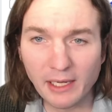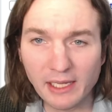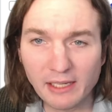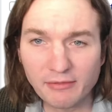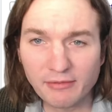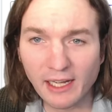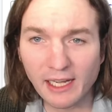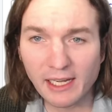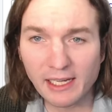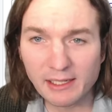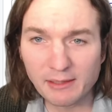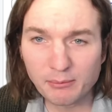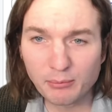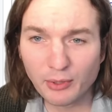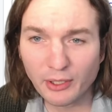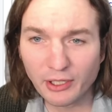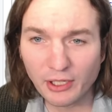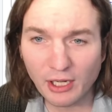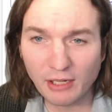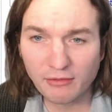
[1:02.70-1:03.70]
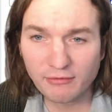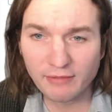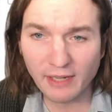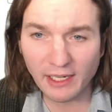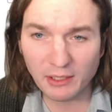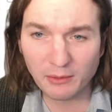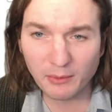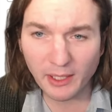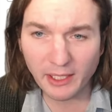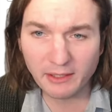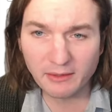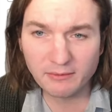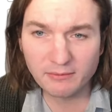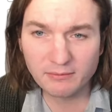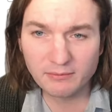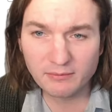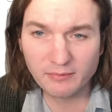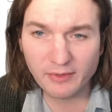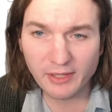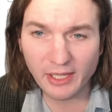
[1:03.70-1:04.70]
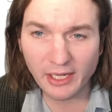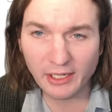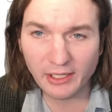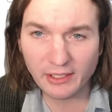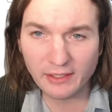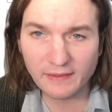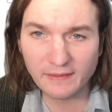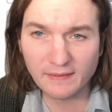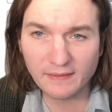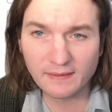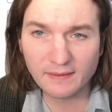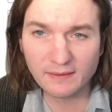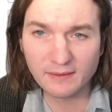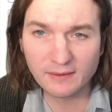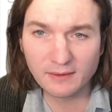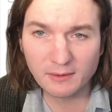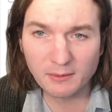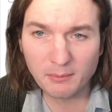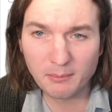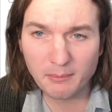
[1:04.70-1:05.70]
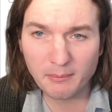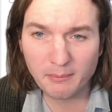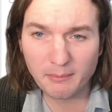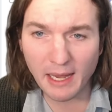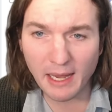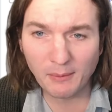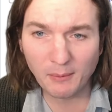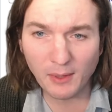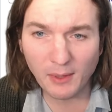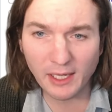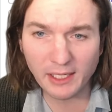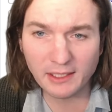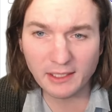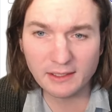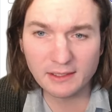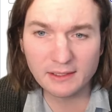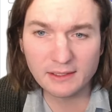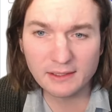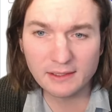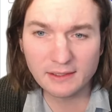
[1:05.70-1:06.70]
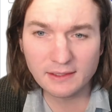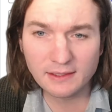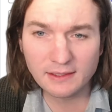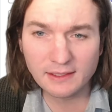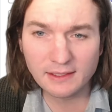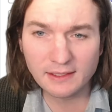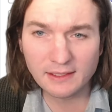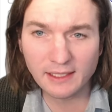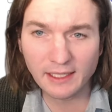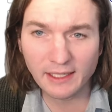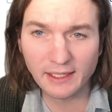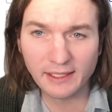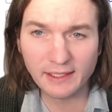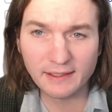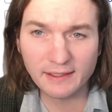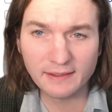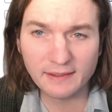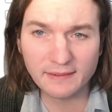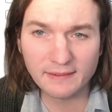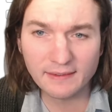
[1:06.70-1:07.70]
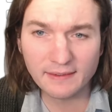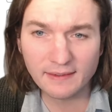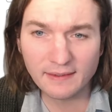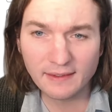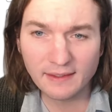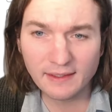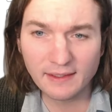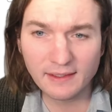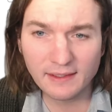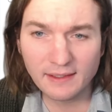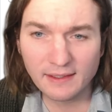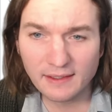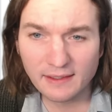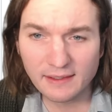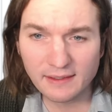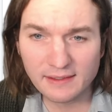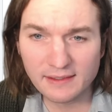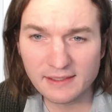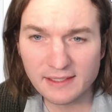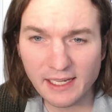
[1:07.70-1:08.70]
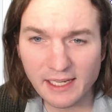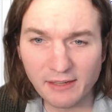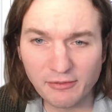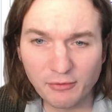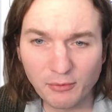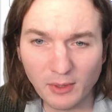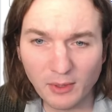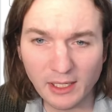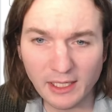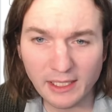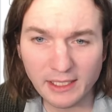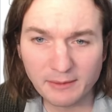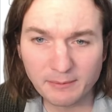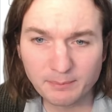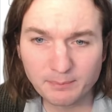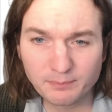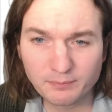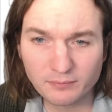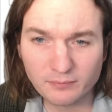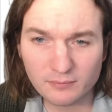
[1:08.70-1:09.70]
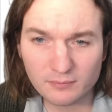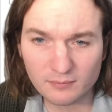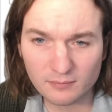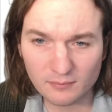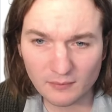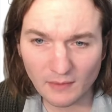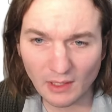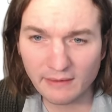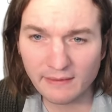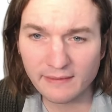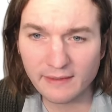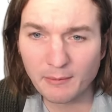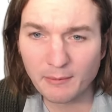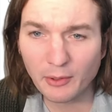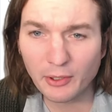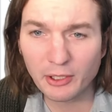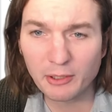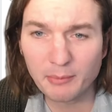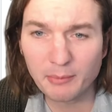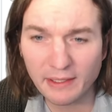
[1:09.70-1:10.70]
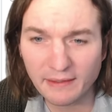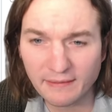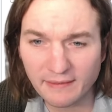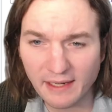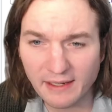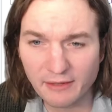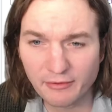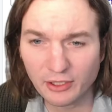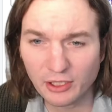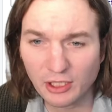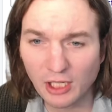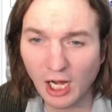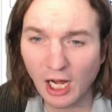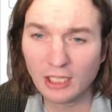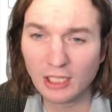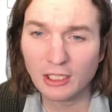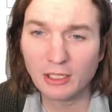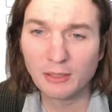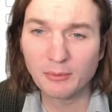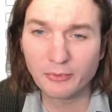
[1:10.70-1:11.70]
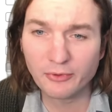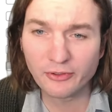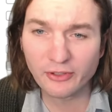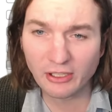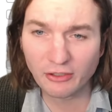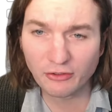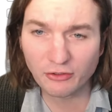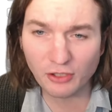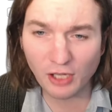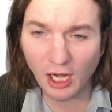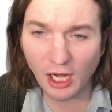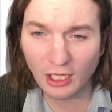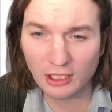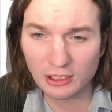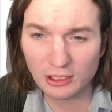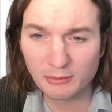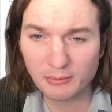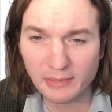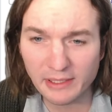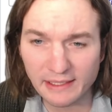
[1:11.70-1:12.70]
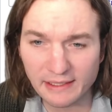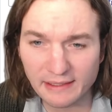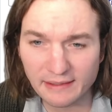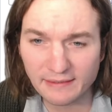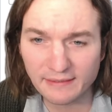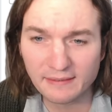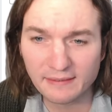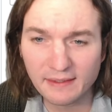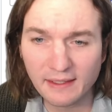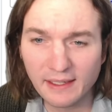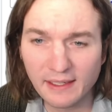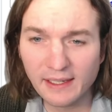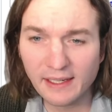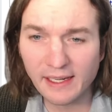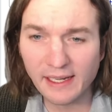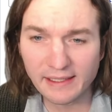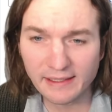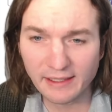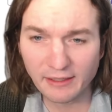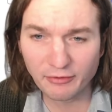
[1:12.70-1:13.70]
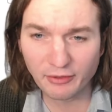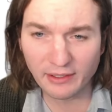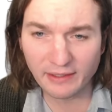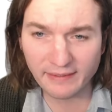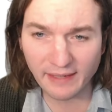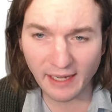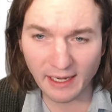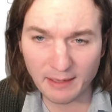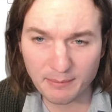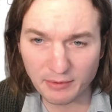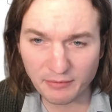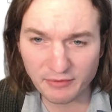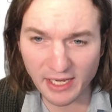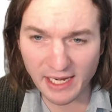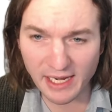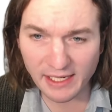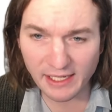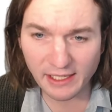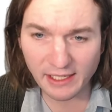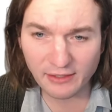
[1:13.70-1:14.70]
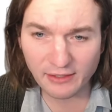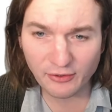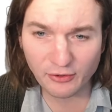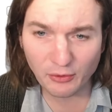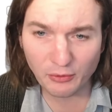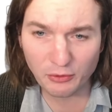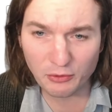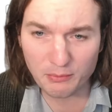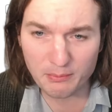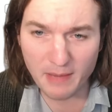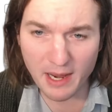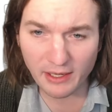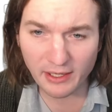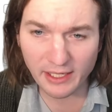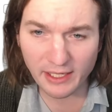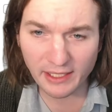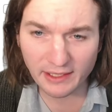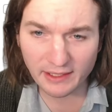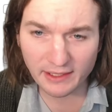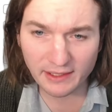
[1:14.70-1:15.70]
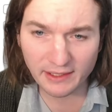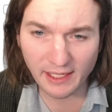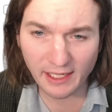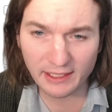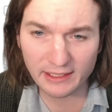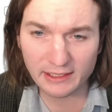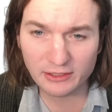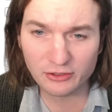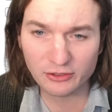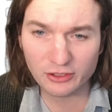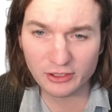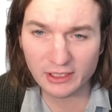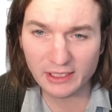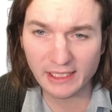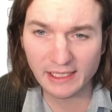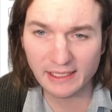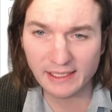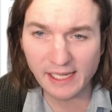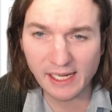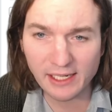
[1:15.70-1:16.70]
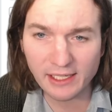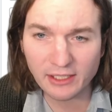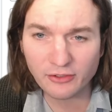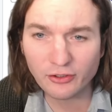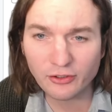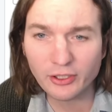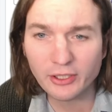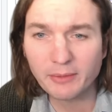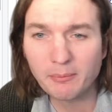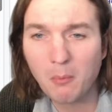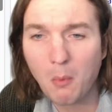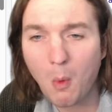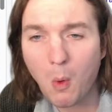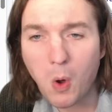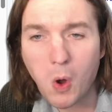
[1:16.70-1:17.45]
If I print off vec1, there it is. mat1, there it is. df1, similar, but it's got different columns. Each column is a different type of data, so numeric, character, and character.